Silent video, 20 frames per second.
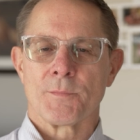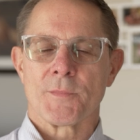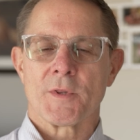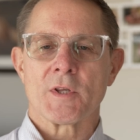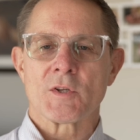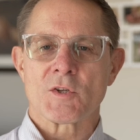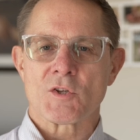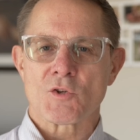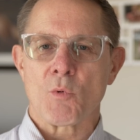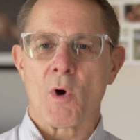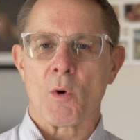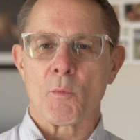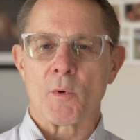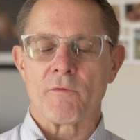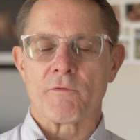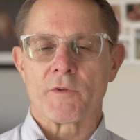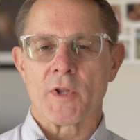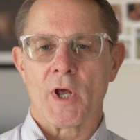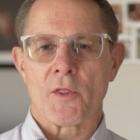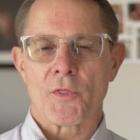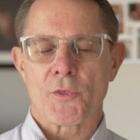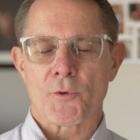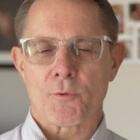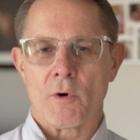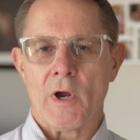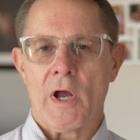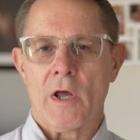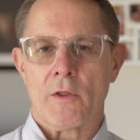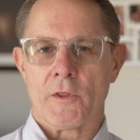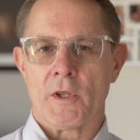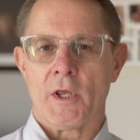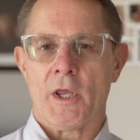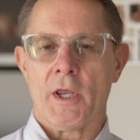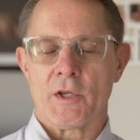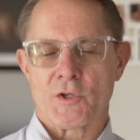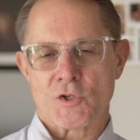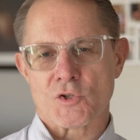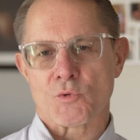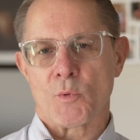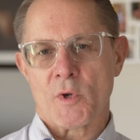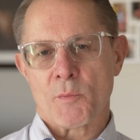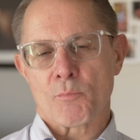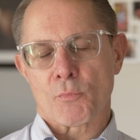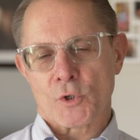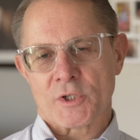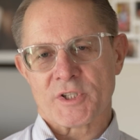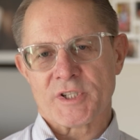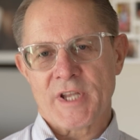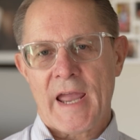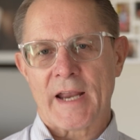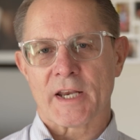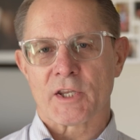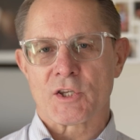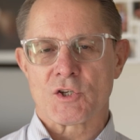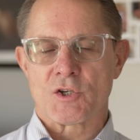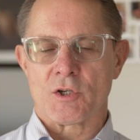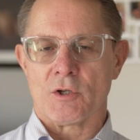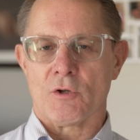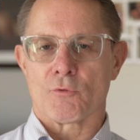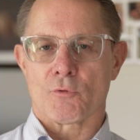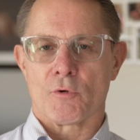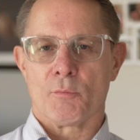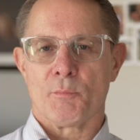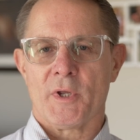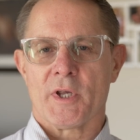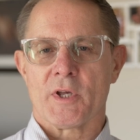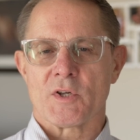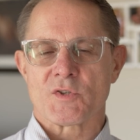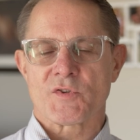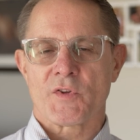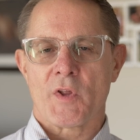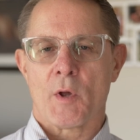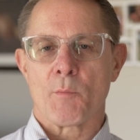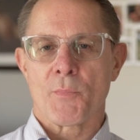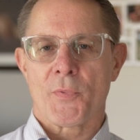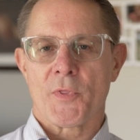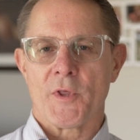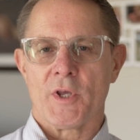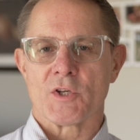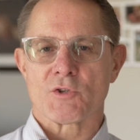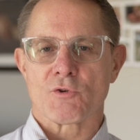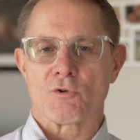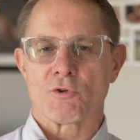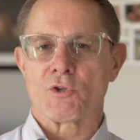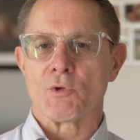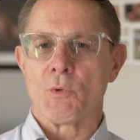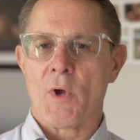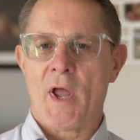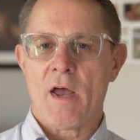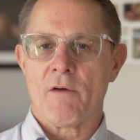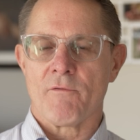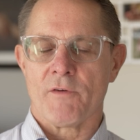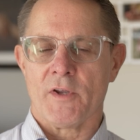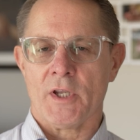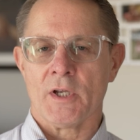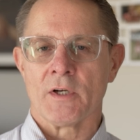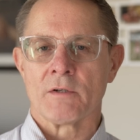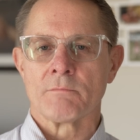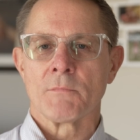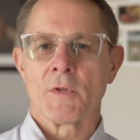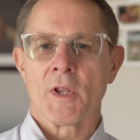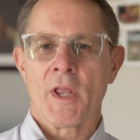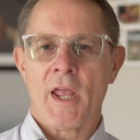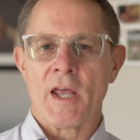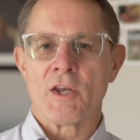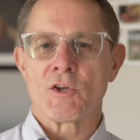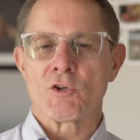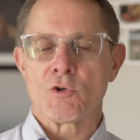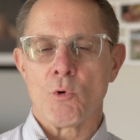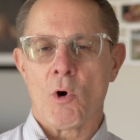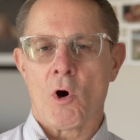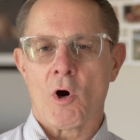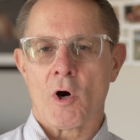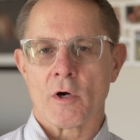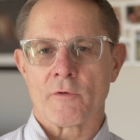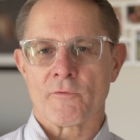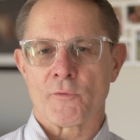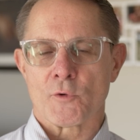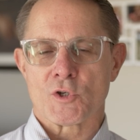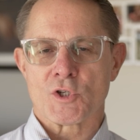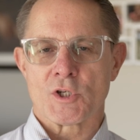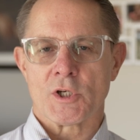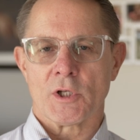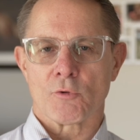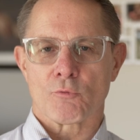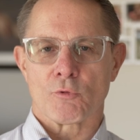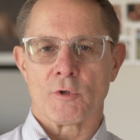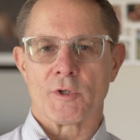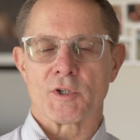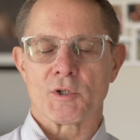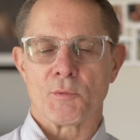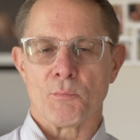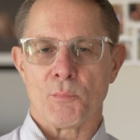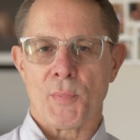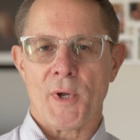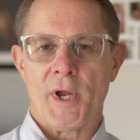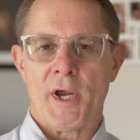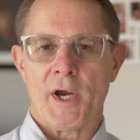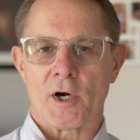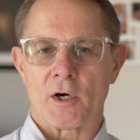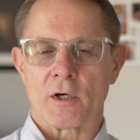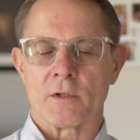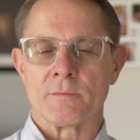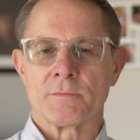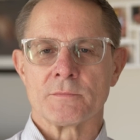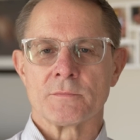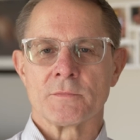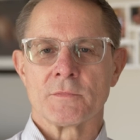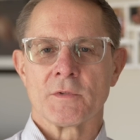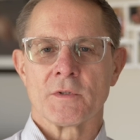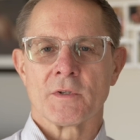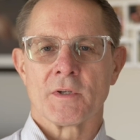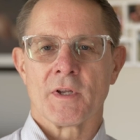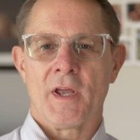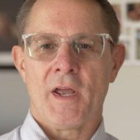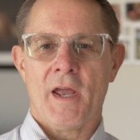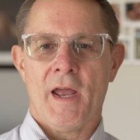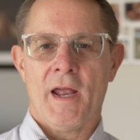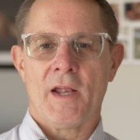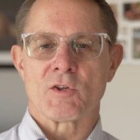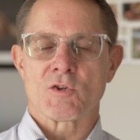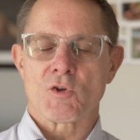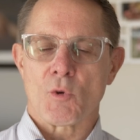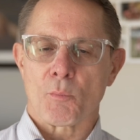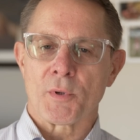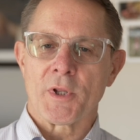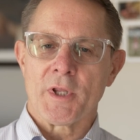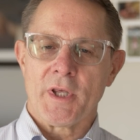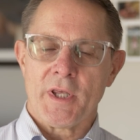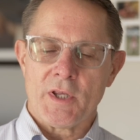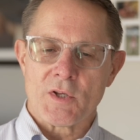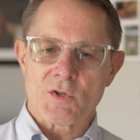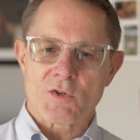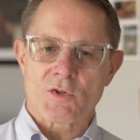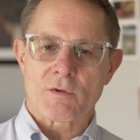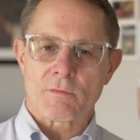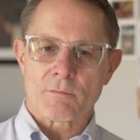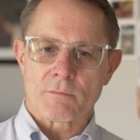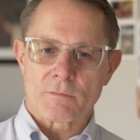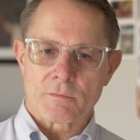This is what we've done throughout the ages. We protect children because some things are too heavy and too hard for children to bear. And so please